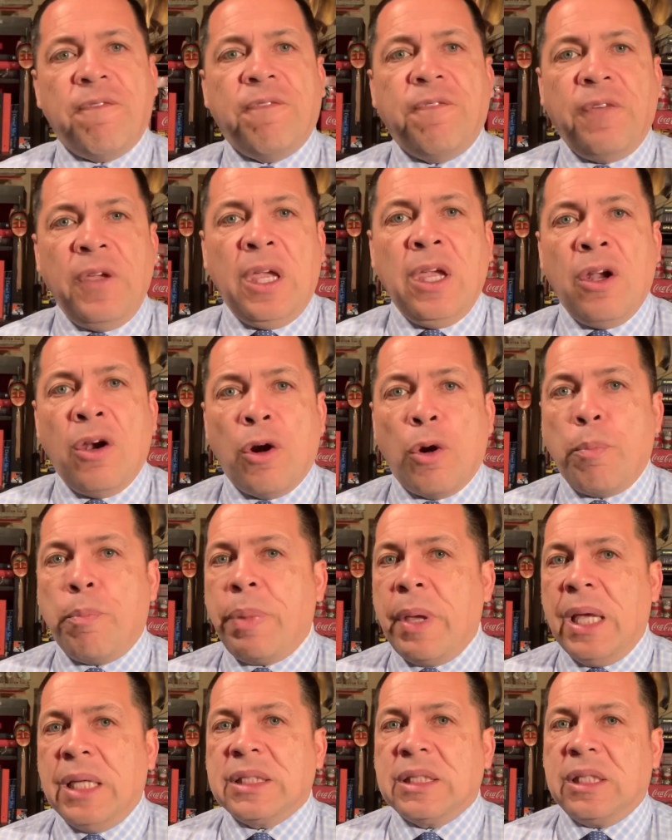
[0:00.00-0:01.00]

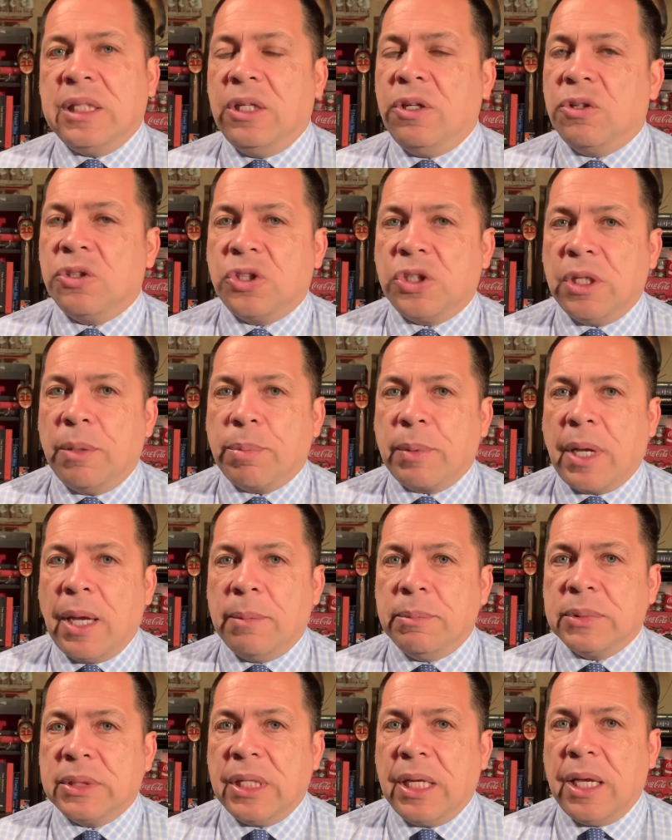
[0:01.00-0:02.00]
fear-based leadership
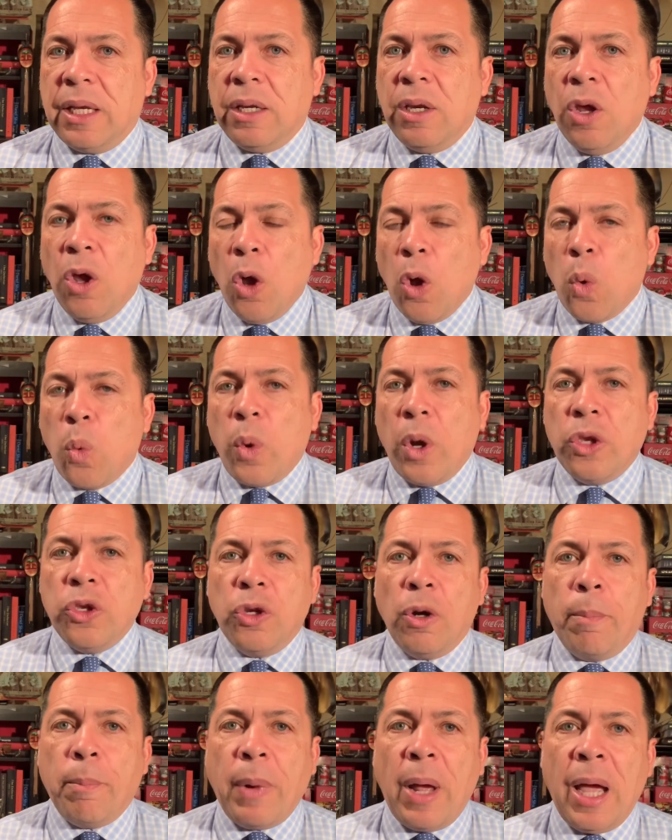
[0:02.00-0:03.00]
comes in when
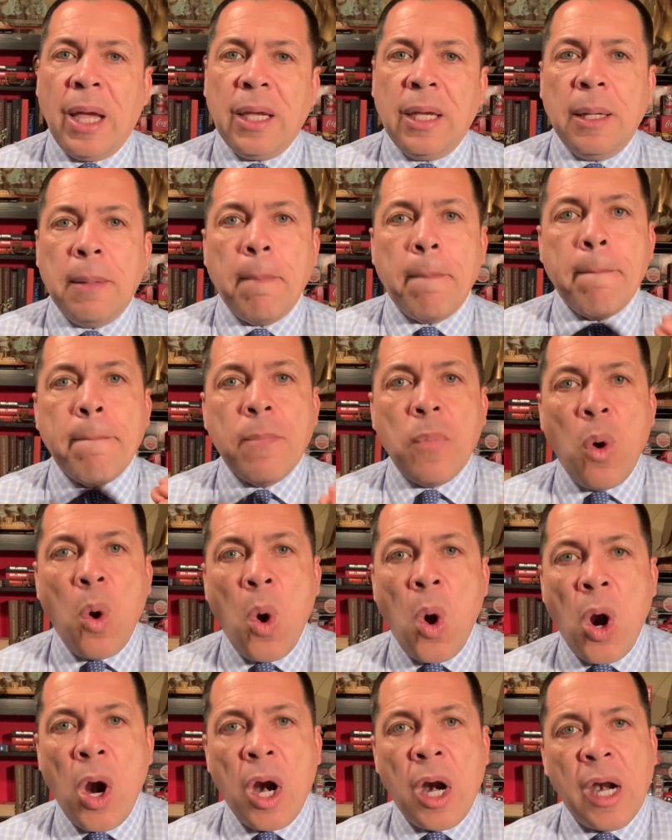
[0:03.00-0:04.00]
you're buying
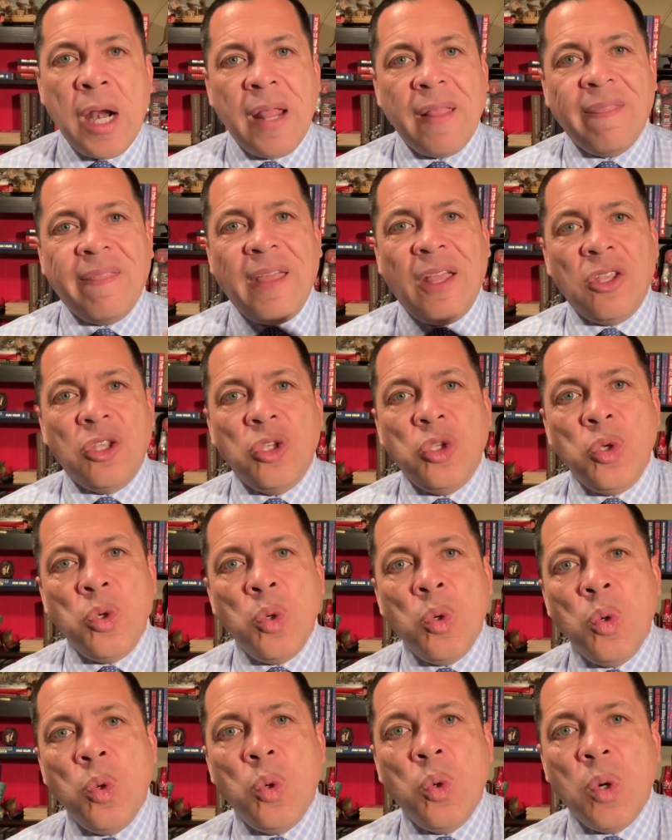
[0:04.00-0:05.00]
more than
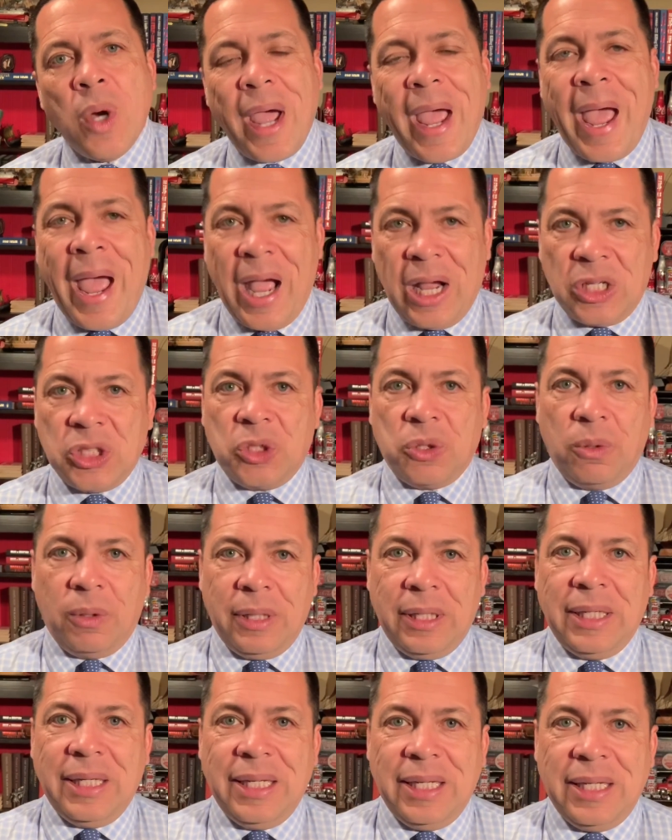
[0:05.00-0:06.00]
you
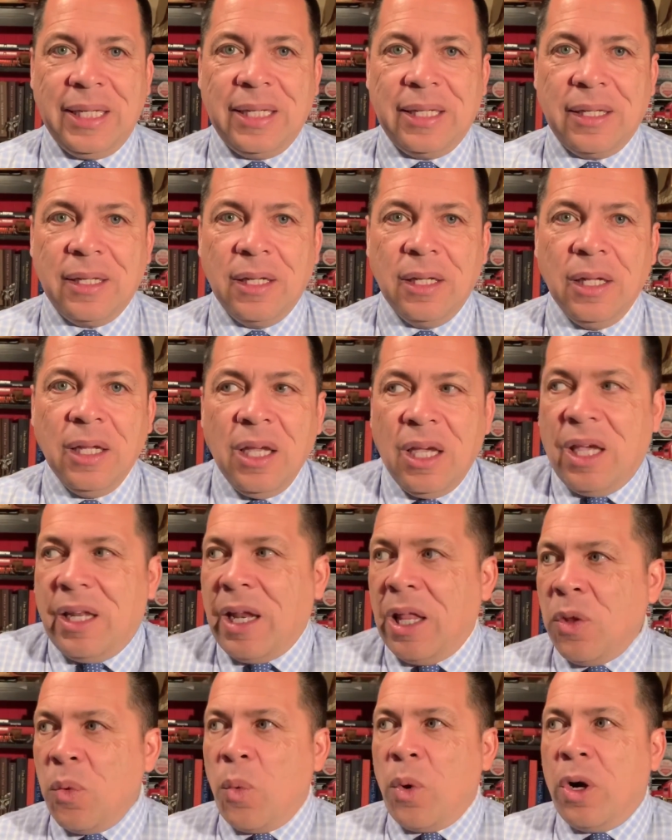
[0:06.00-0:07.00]
actually need. In
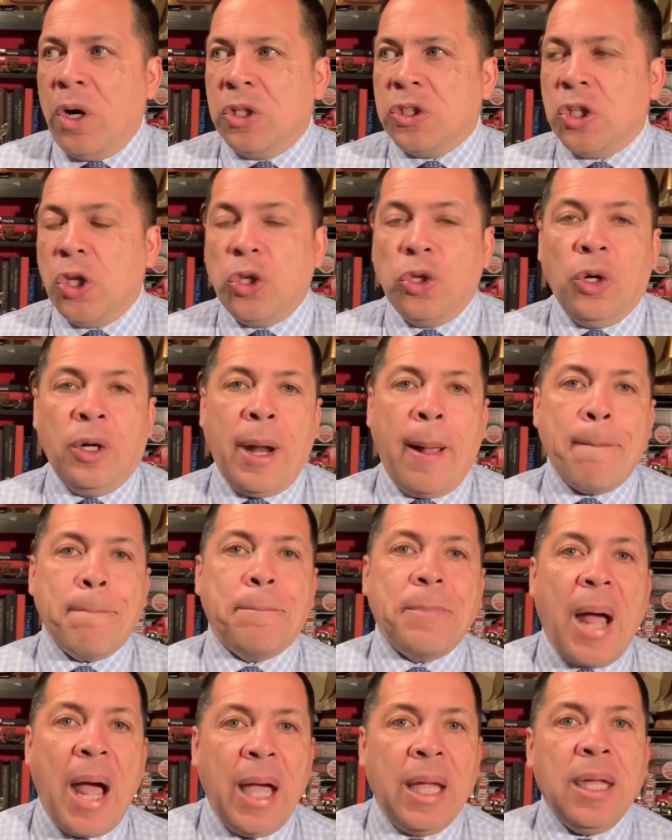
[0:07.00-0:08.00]
other words, you're not
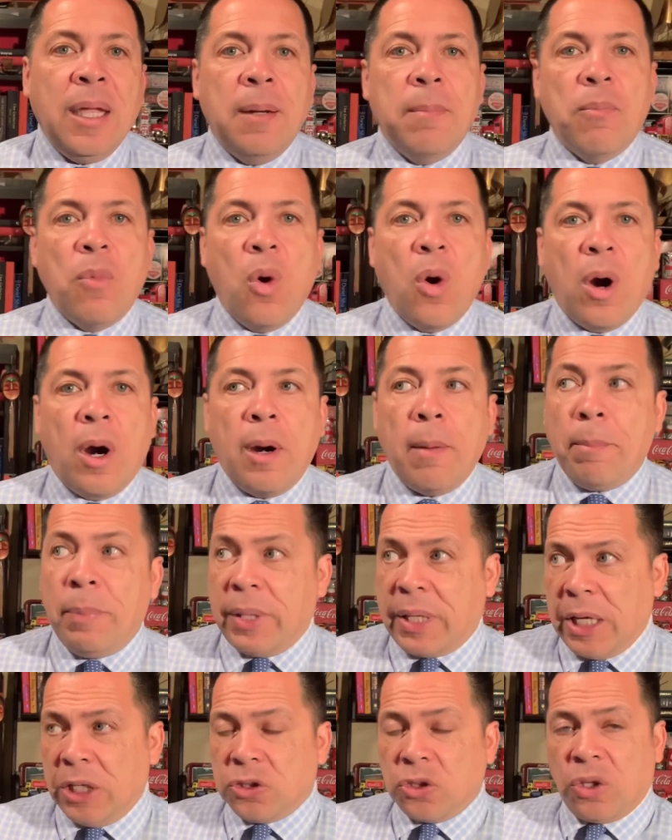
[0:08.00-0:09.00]
buying more
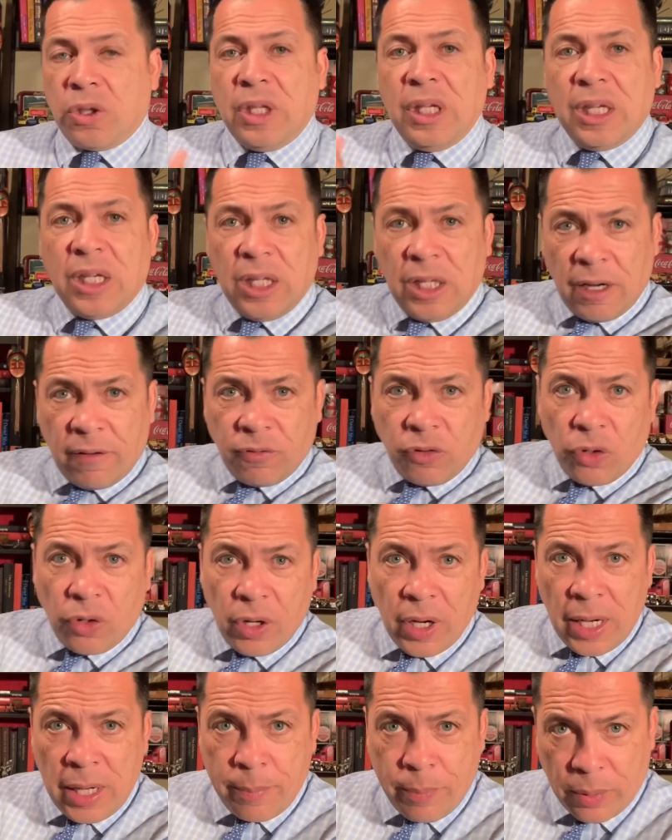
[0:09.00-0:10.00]
because you're thinking of your
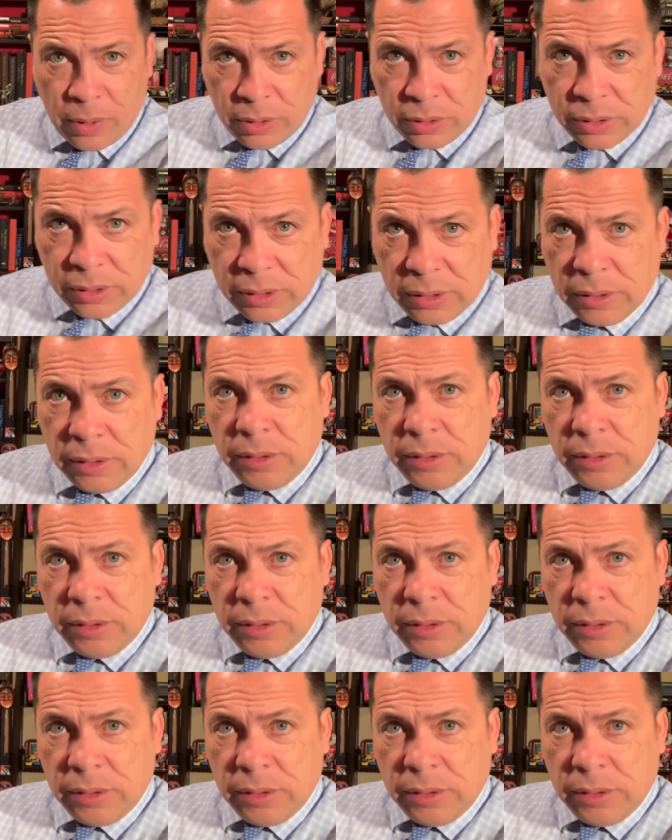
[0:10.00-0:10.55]
neighbors.